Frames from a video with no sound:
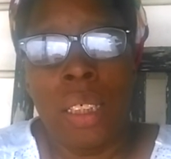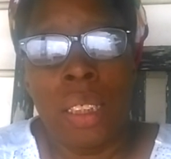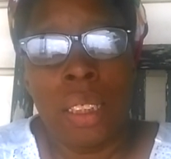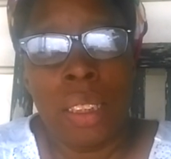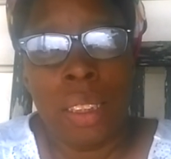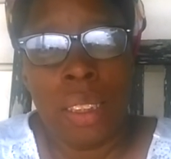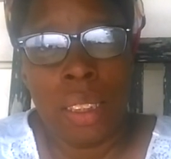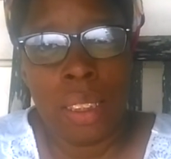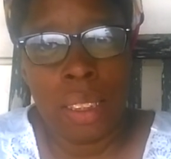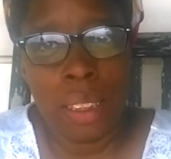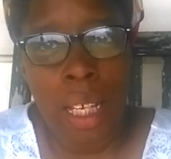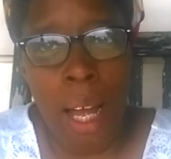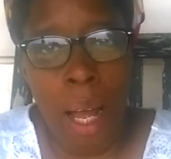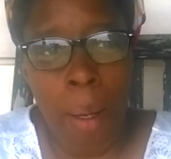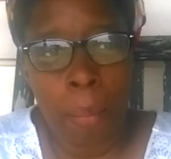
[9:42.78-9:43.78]

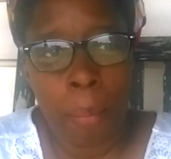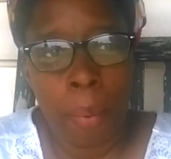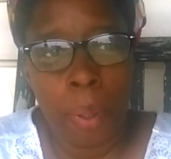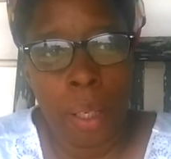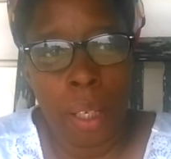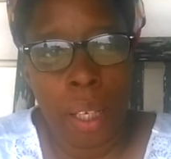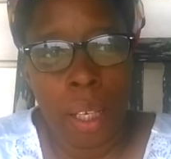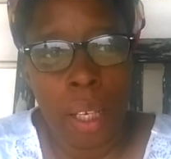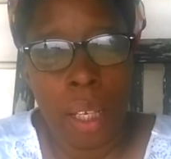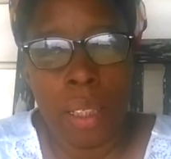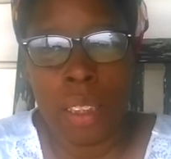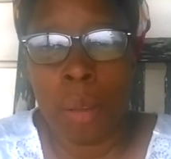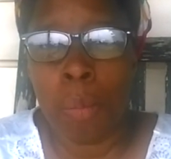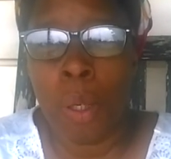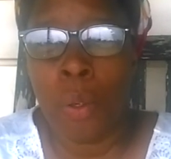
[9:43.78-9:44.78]
stop
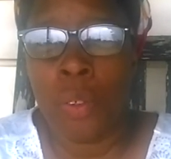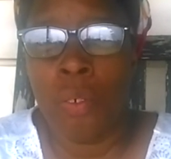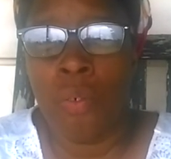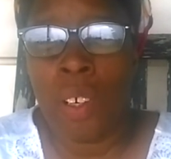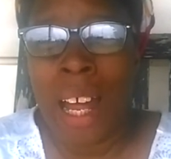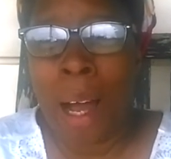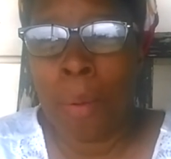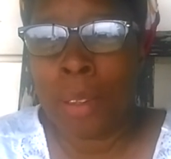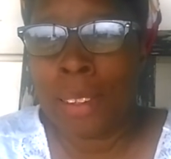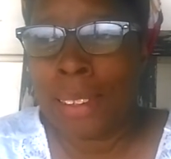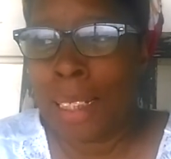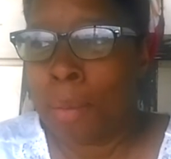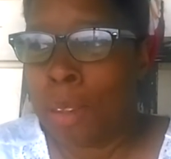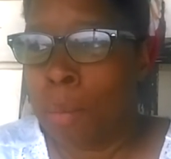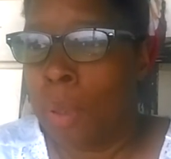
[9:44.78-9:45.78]
and smell the flowers, because
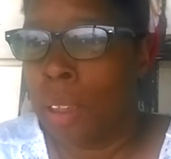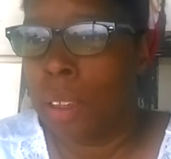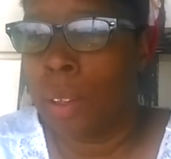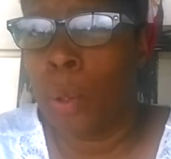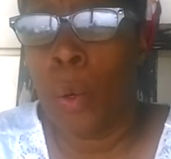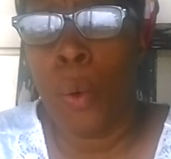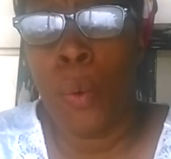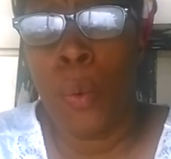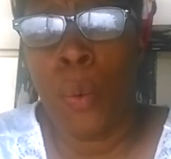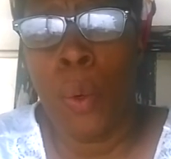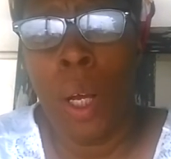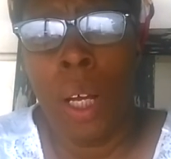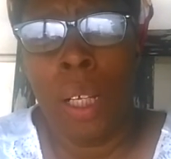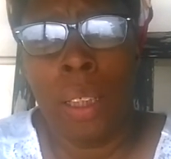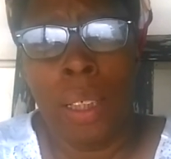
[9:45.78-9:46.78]
I'm smelling a whole
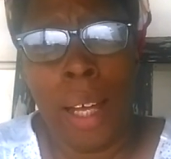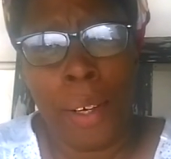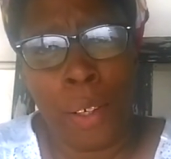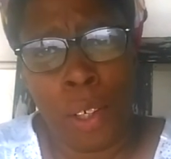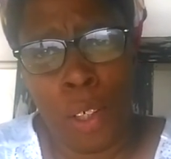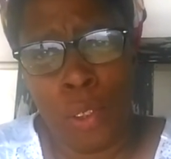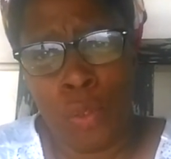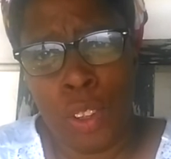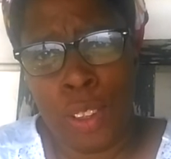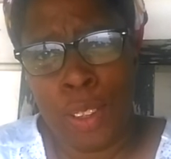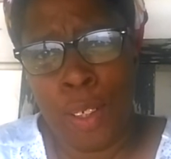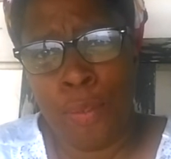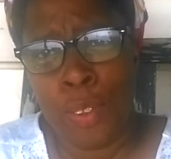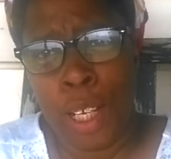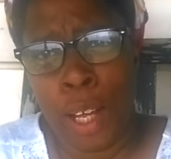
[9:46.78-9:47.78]
lot of country
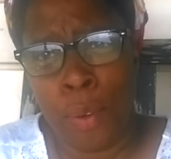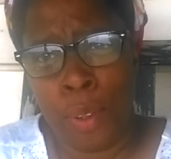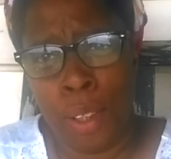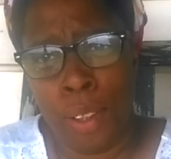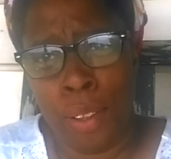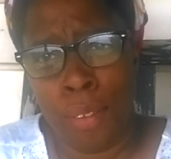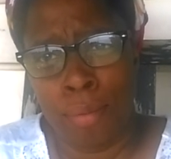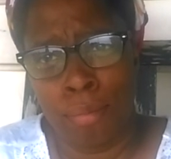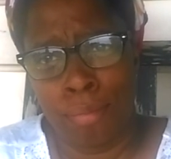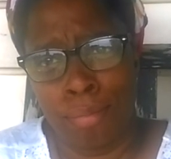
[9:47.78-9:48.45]
stuff down here.